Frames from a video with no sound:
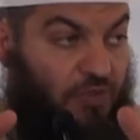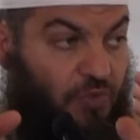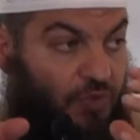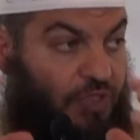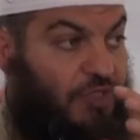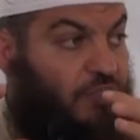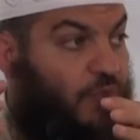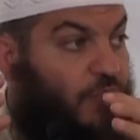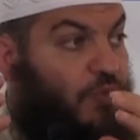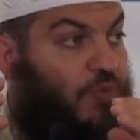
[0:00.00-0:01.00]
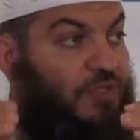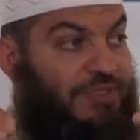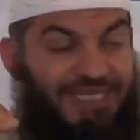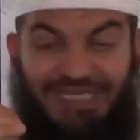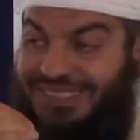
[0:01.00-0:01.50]
you need to
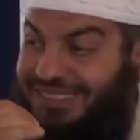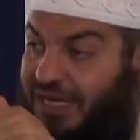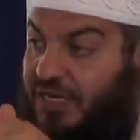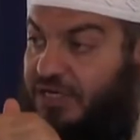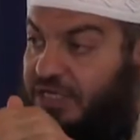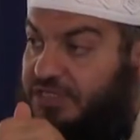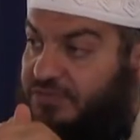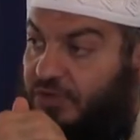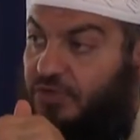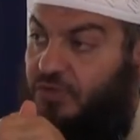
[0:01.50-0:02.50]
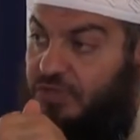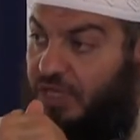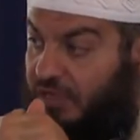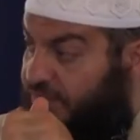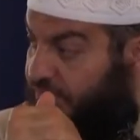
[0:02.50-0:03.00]
set targets for
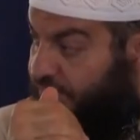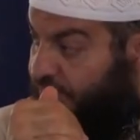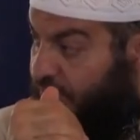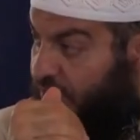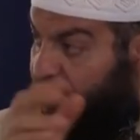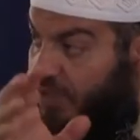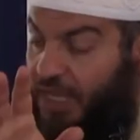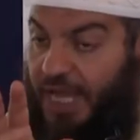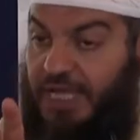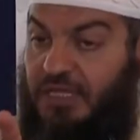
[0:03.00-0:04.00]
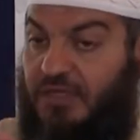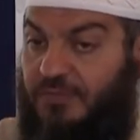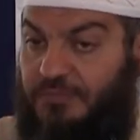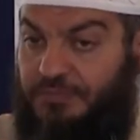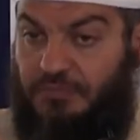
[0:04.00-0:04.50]
yourself. And